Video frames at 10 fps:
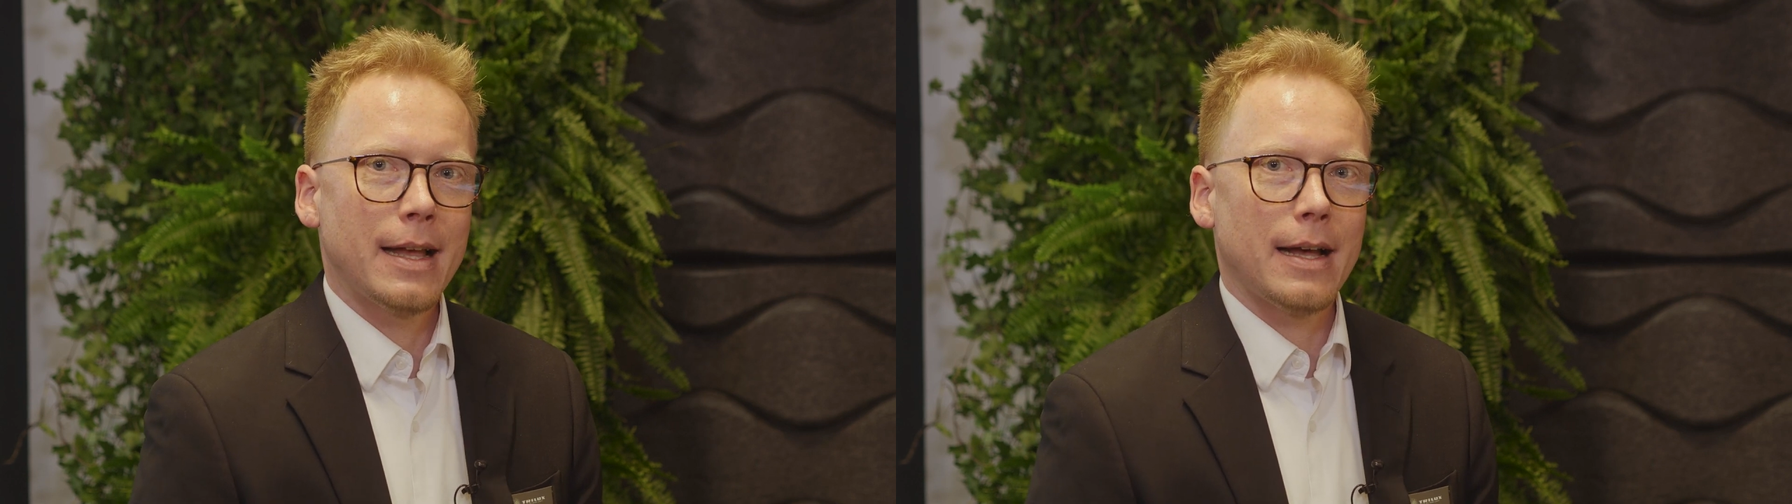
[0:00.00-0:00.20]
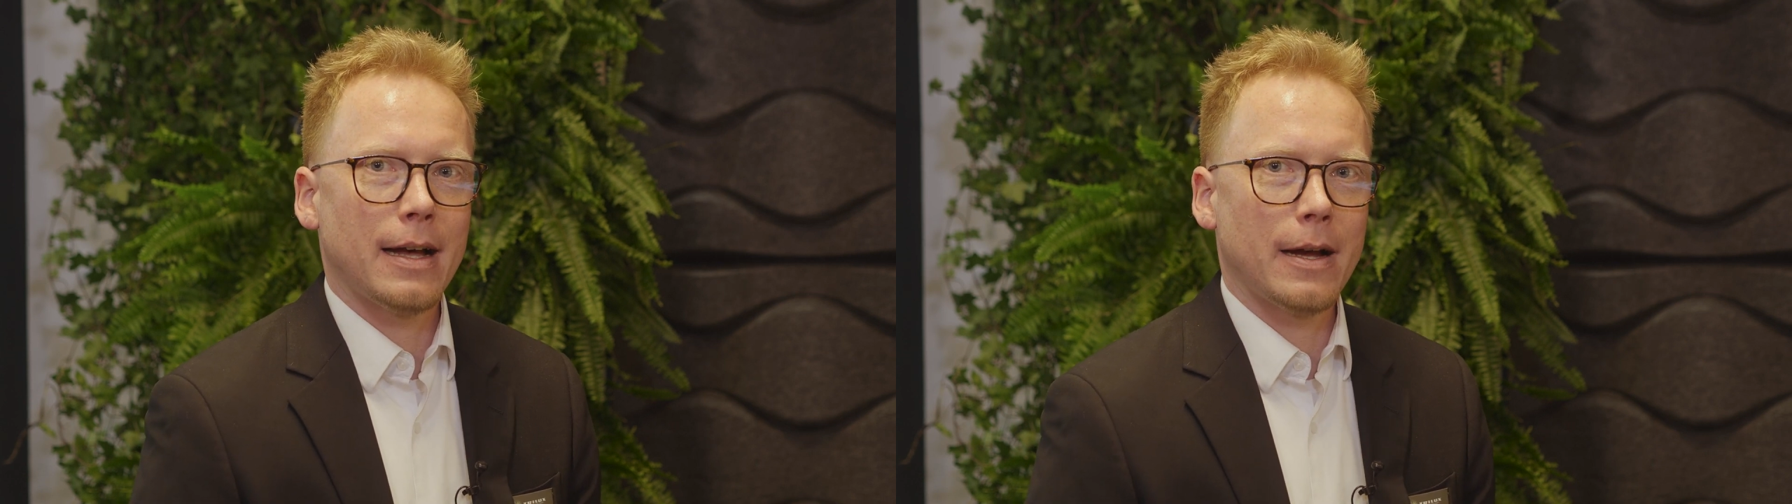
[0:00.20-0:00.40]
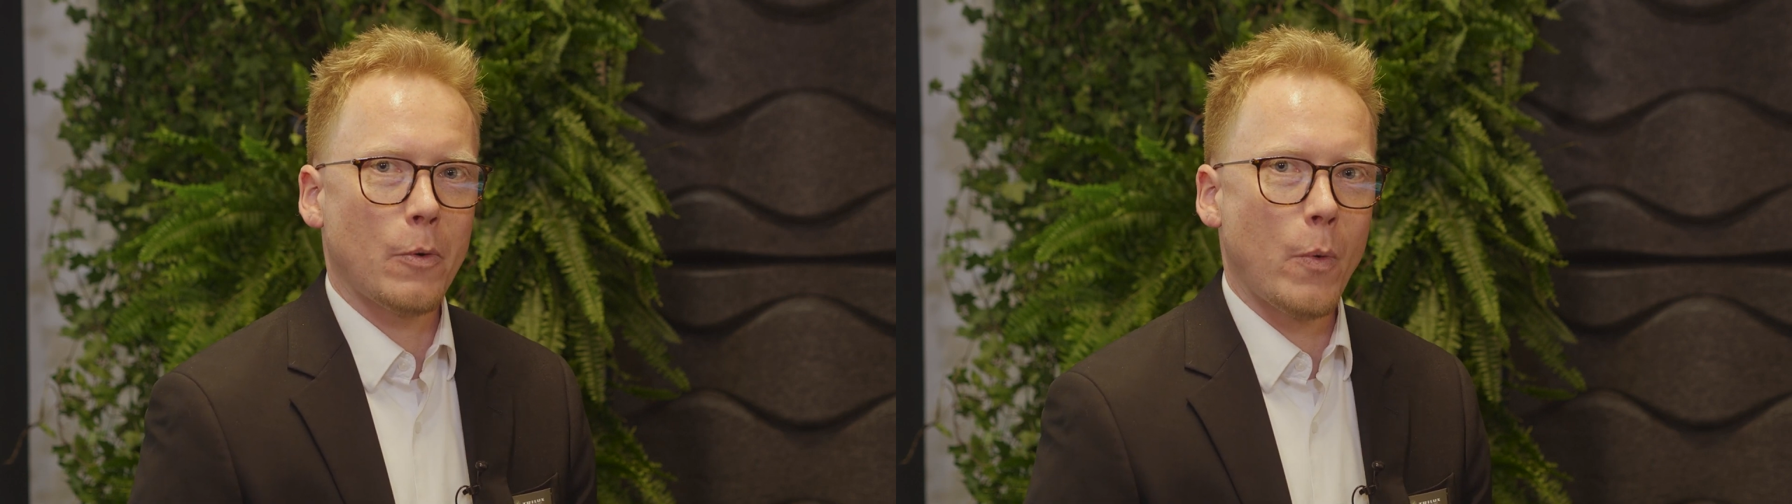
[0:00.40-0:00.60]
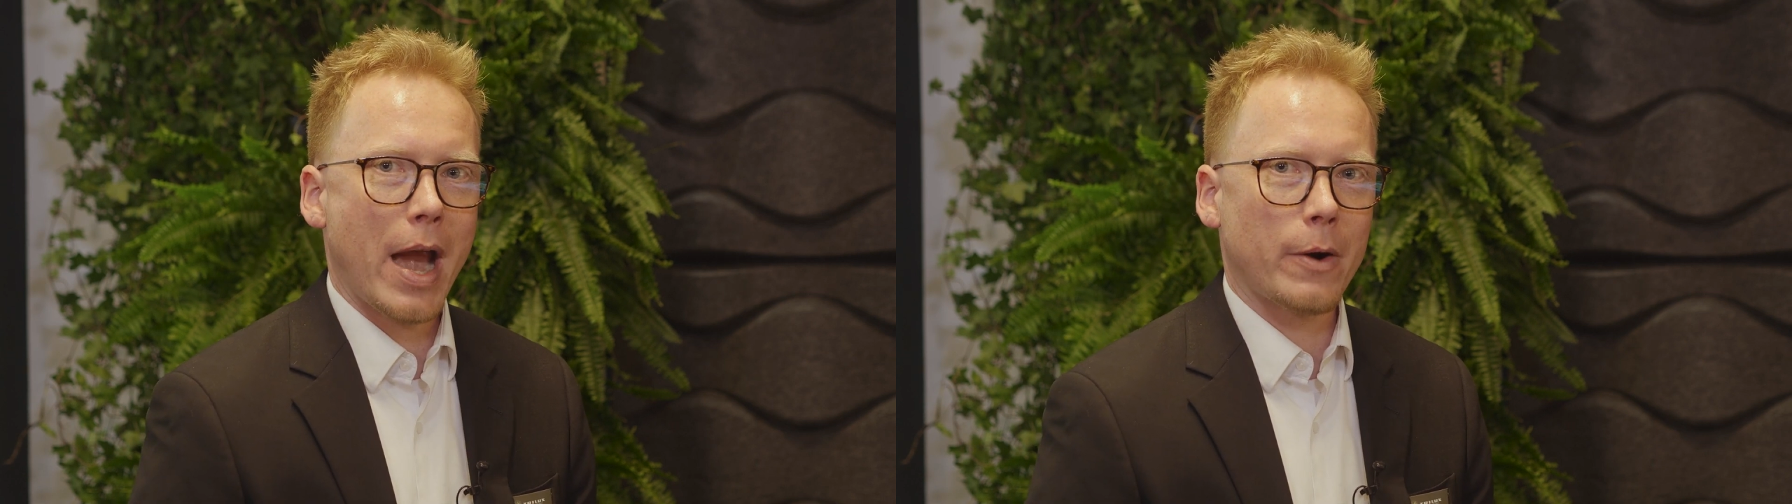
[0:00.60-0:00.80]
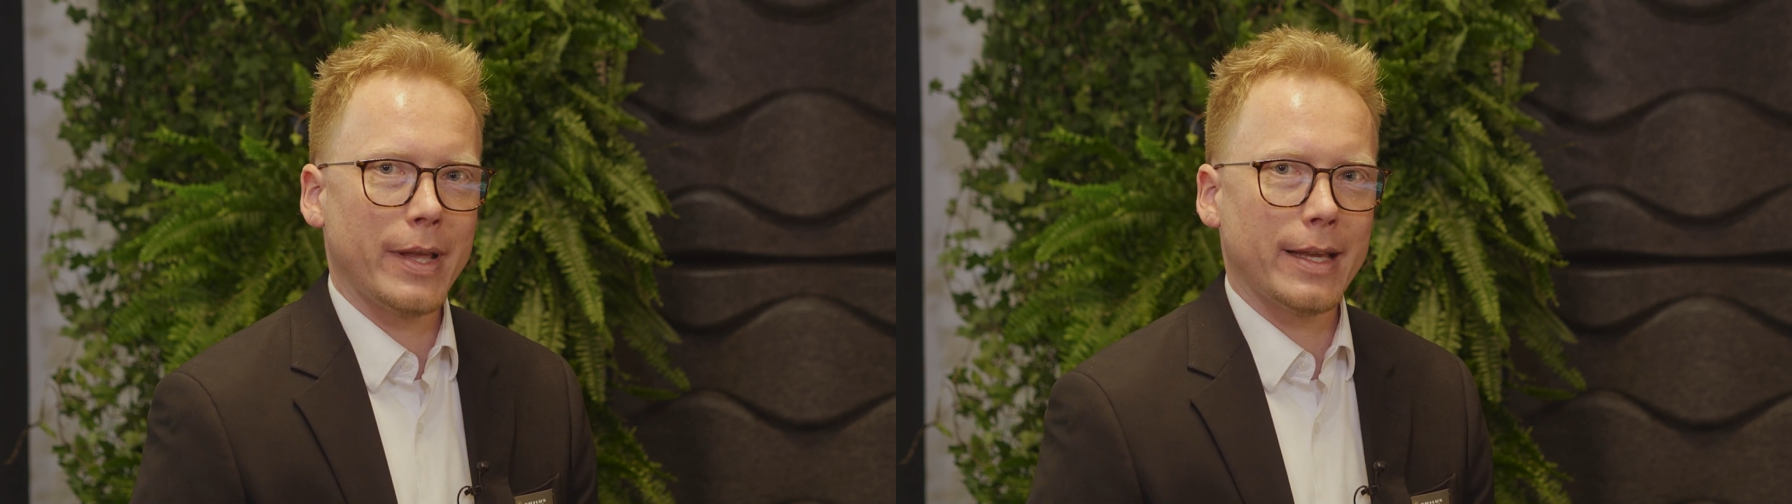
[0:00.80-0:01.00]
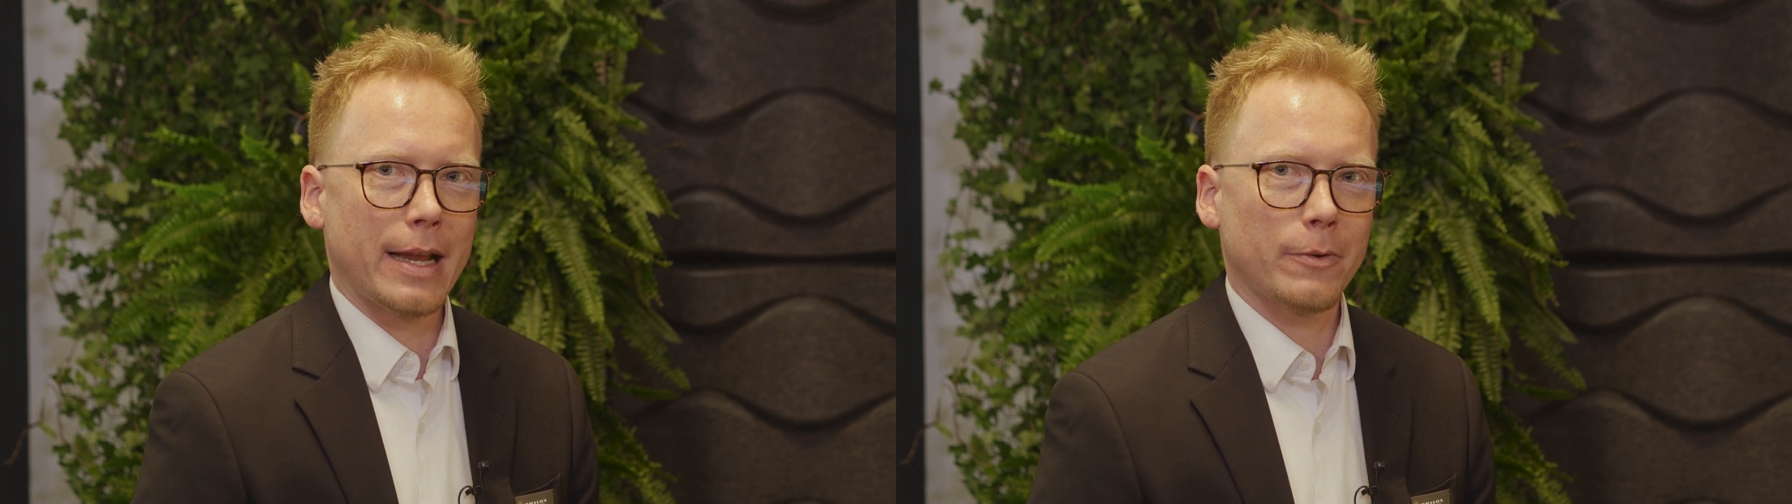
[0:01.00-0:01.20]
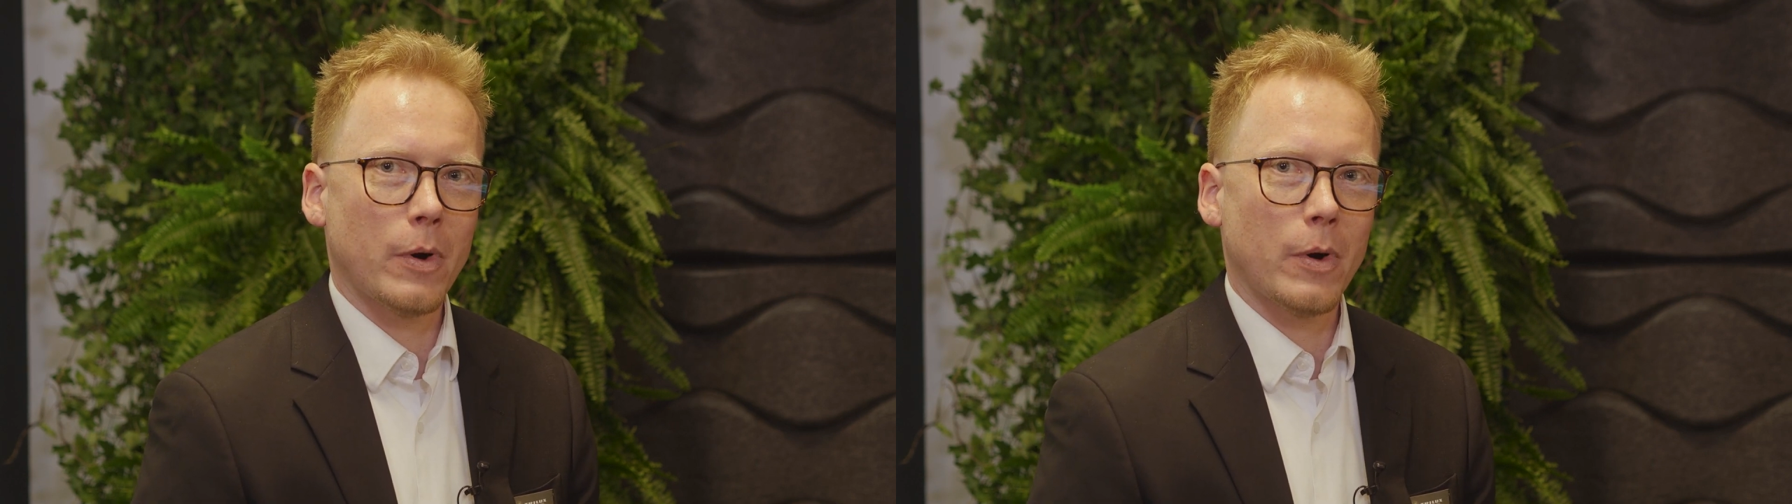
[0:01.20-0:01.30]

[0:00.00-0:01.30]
where we can